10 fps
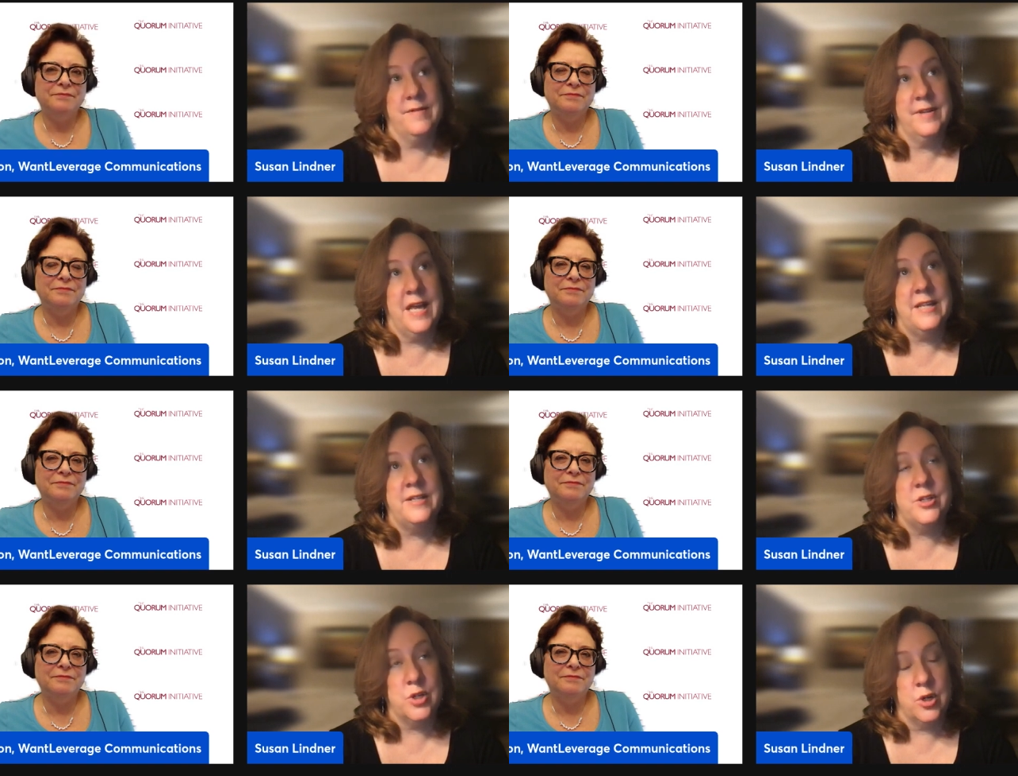Speaker 1: and
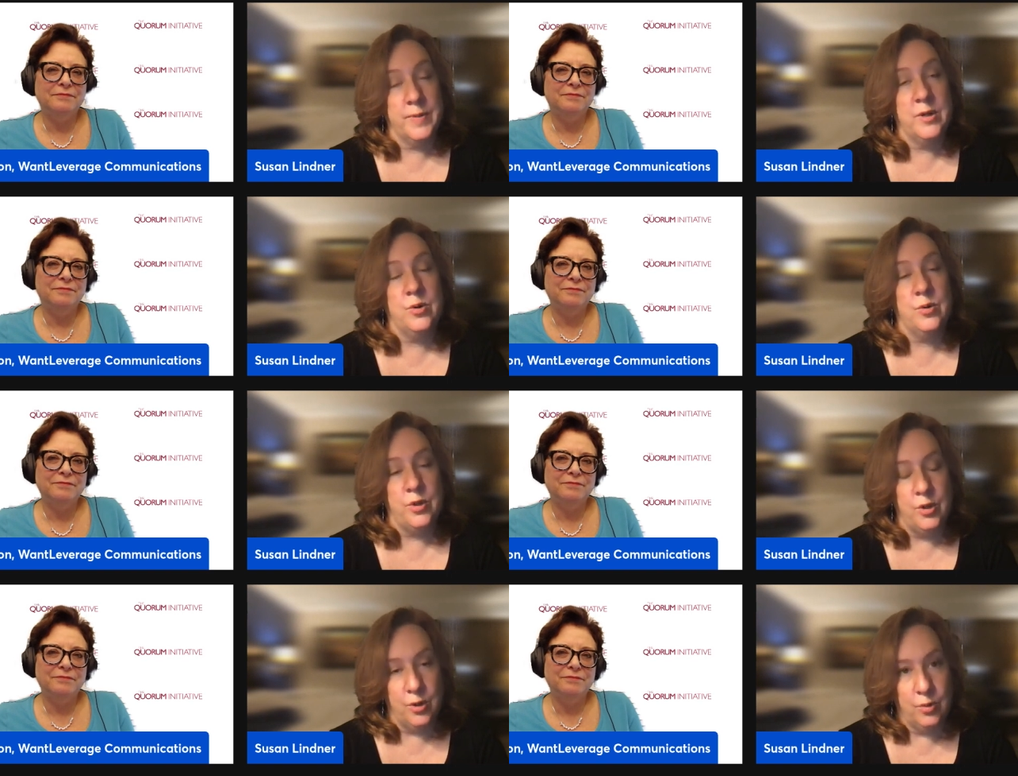determine who
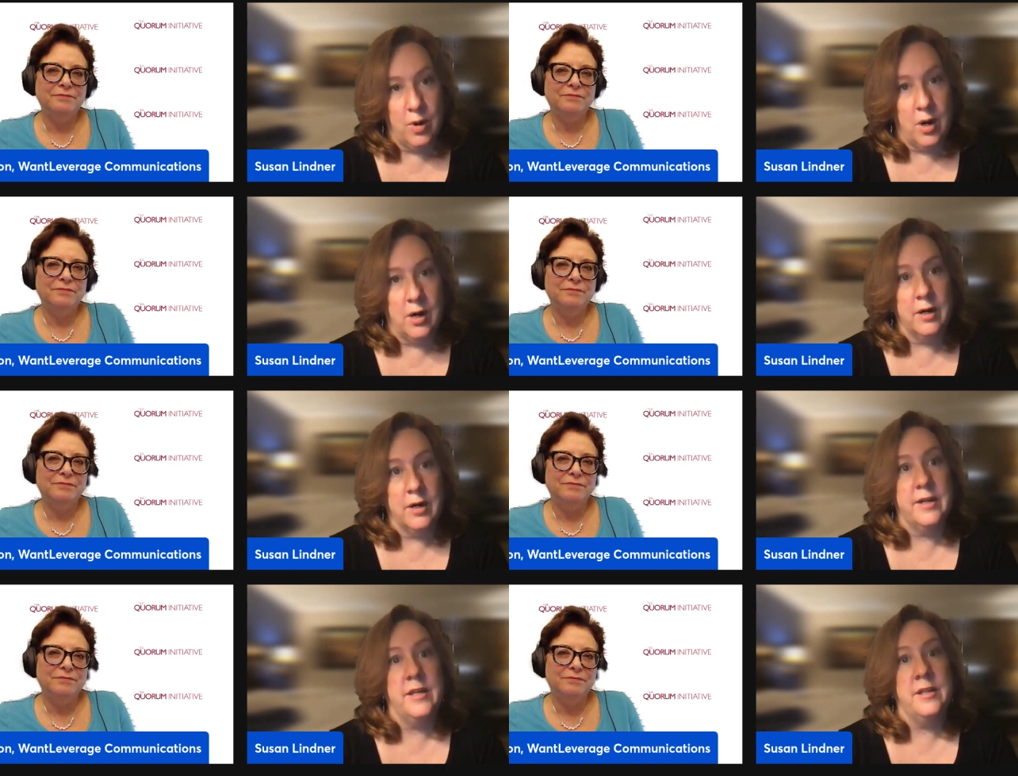you are
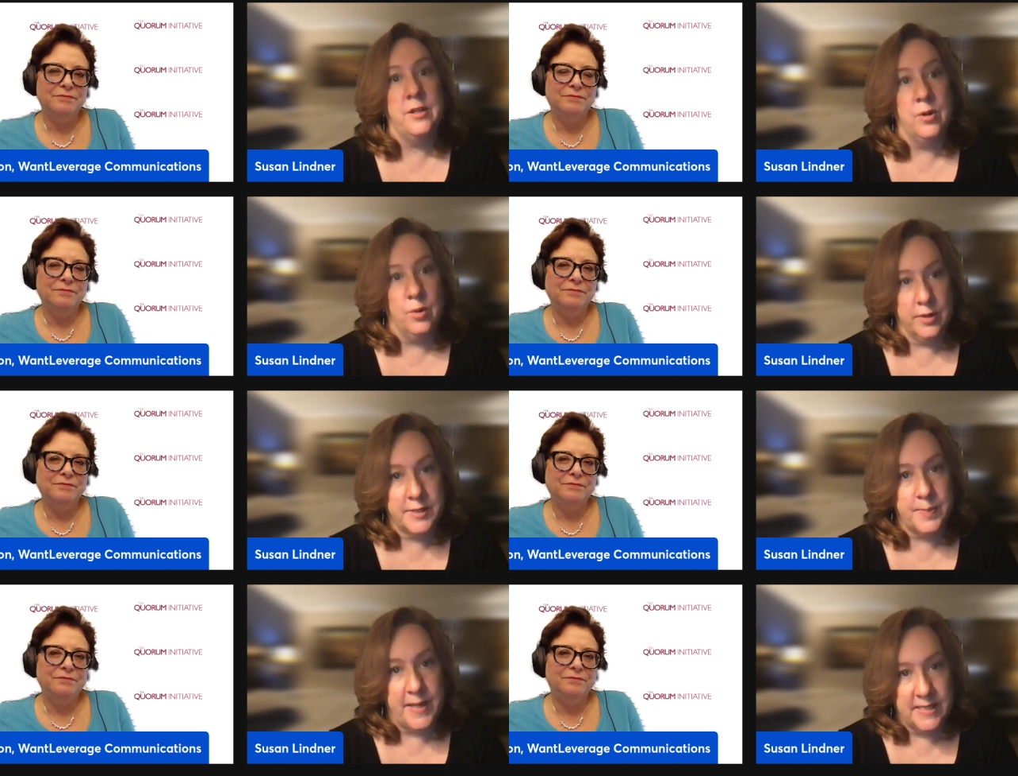in your
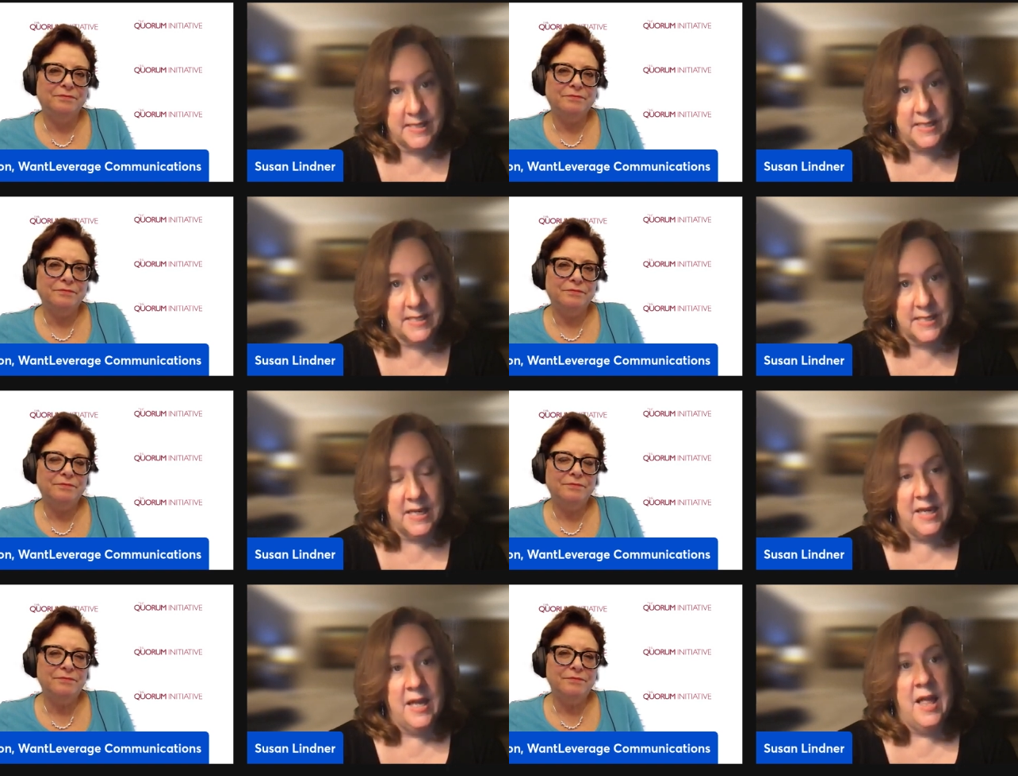spaces,
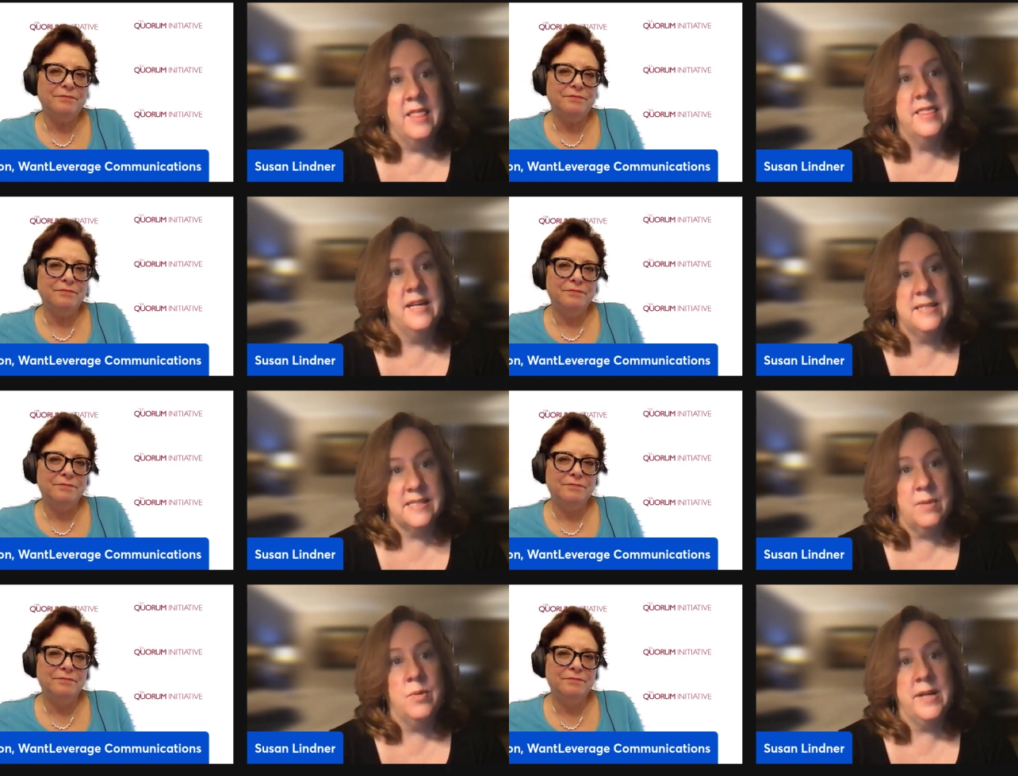then
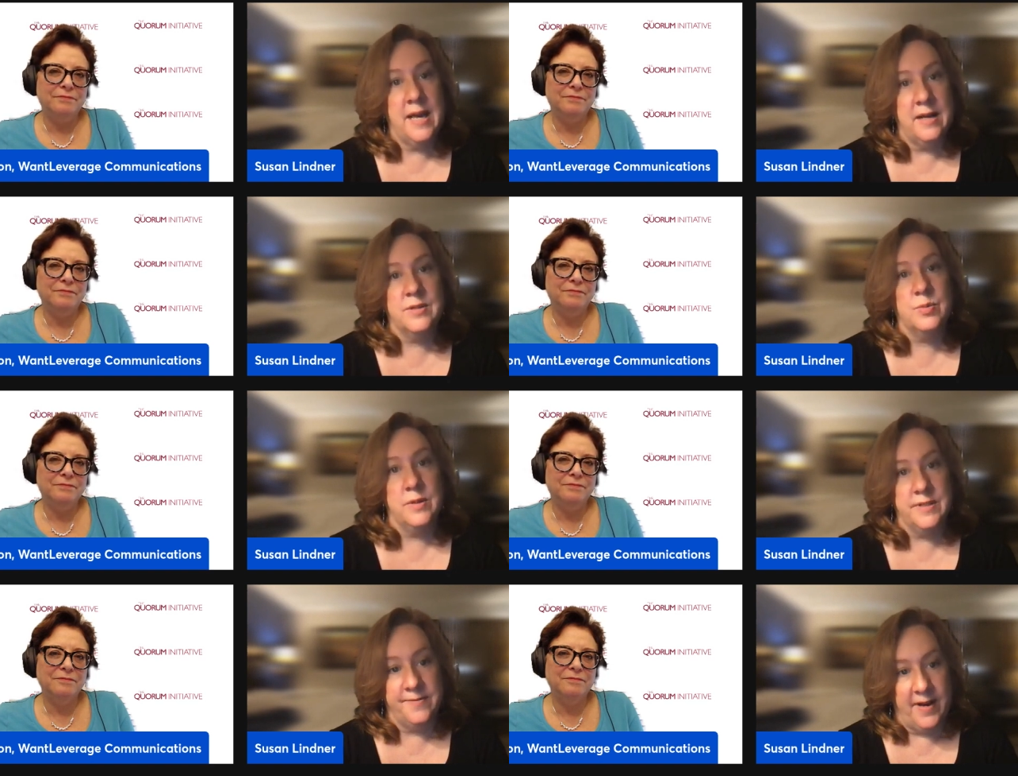someone else will
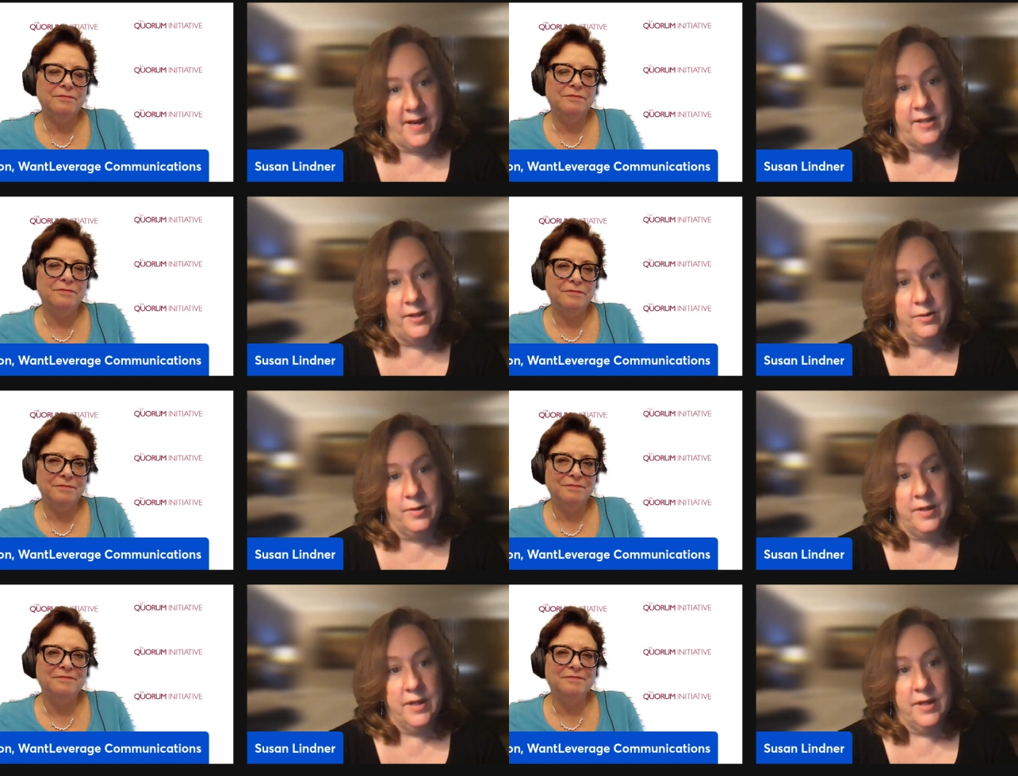define you.